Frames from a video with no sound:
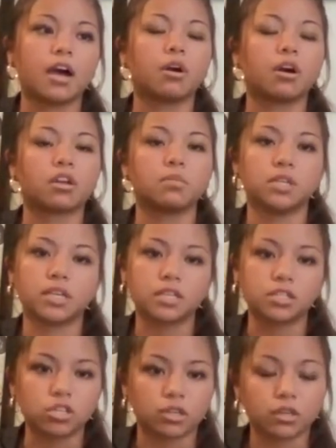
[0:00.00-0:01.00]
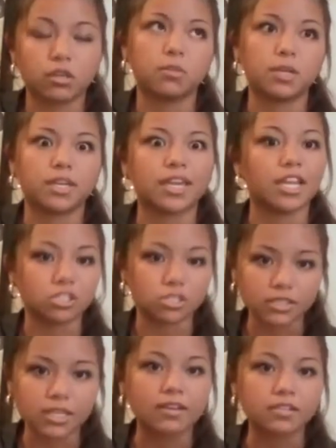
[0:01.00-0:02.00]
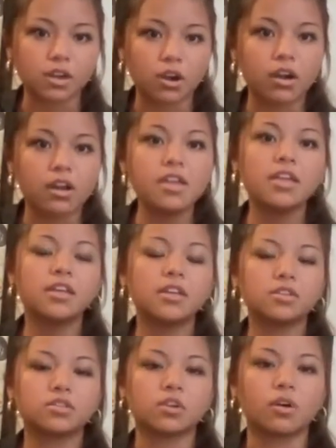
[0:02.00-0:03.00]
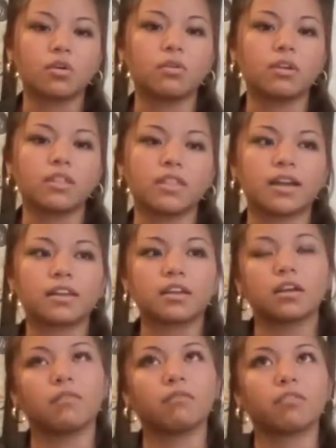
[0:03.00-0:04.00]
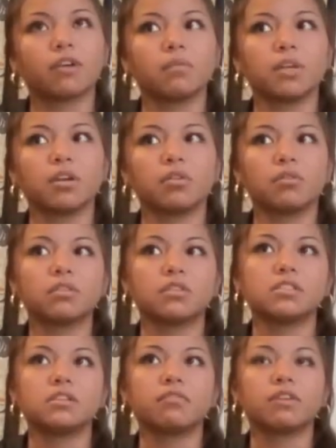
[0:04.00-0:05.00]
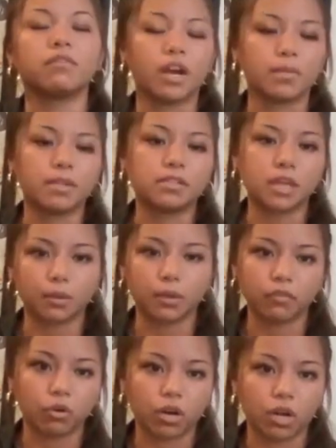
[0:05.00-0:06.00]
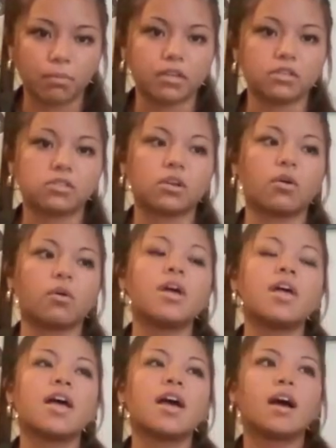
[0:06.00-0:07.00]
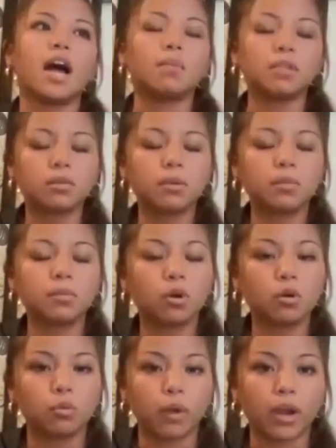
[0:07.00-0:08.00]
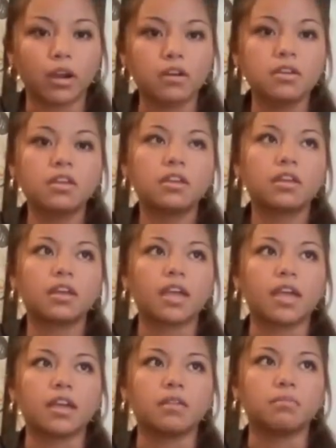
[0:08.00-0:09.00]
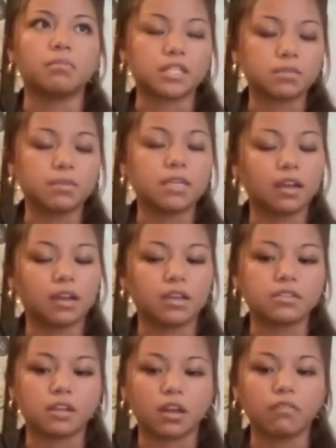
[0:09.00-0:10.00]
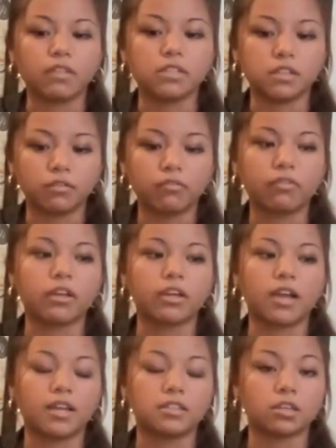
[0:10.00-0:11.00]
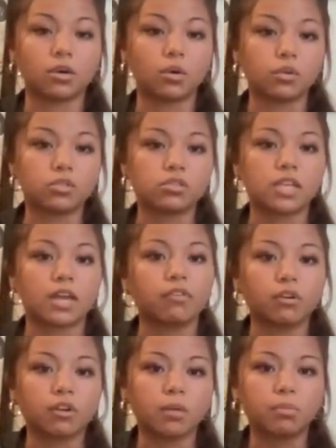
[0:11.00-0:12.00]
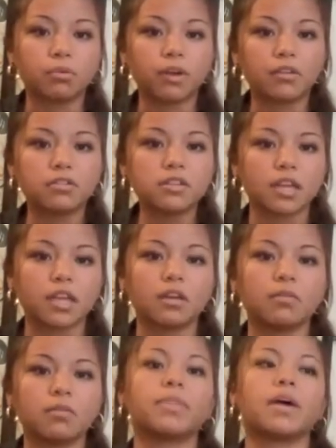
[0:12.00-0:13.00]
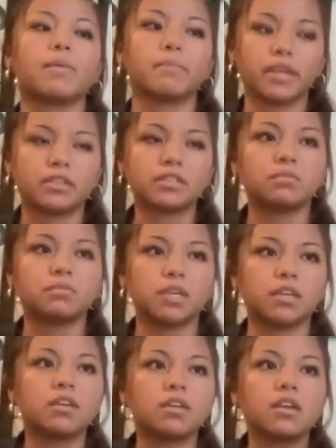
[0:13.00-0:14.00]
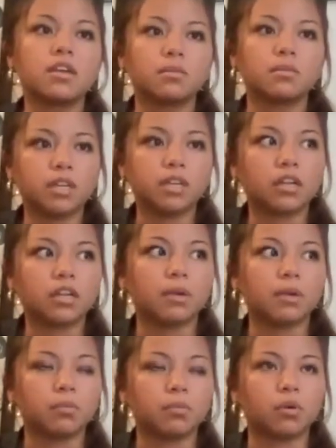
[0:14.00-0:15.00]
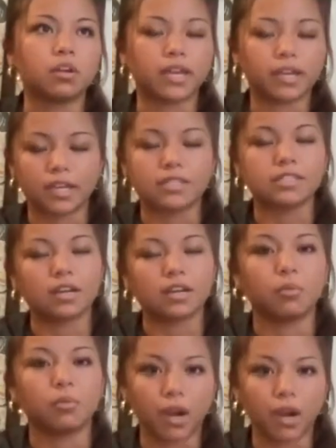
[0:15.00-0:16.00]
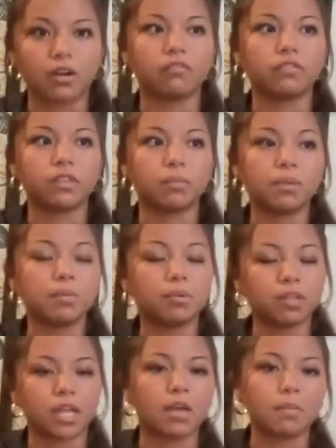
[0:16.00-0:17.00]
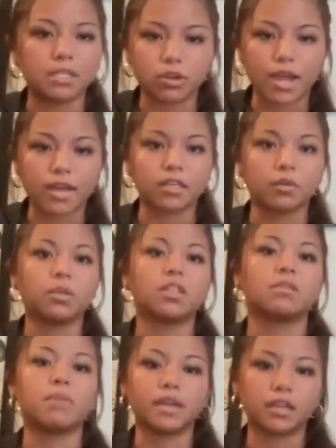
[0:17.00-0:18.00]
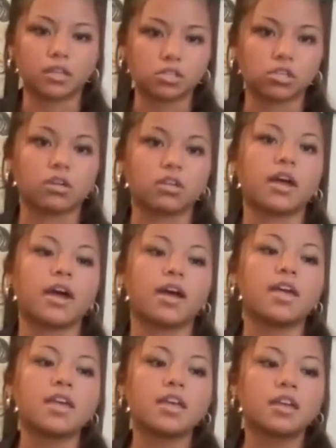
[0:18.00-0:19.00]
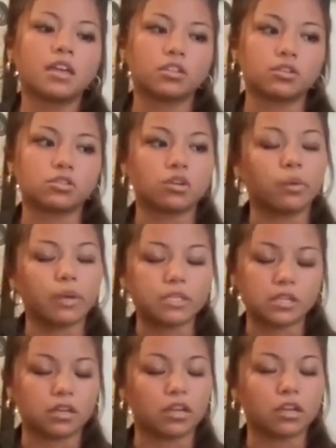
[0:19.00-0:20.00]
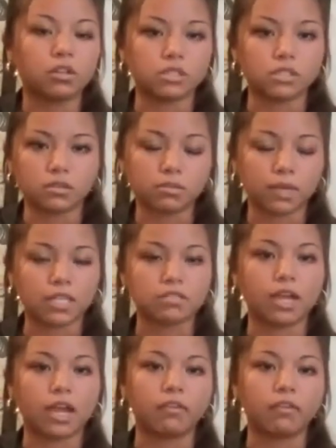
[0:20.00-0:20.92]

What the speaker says: how our communication styles are. So, and that can come from, the different environments that we've grown up in. So, I'm a little bit more aware, and that's because of the different kinds of cultures I've grown up around. And that makes me be a little bit more, like I said, aware of the people that I'm interacting with and making sure that there's always an inclusive space for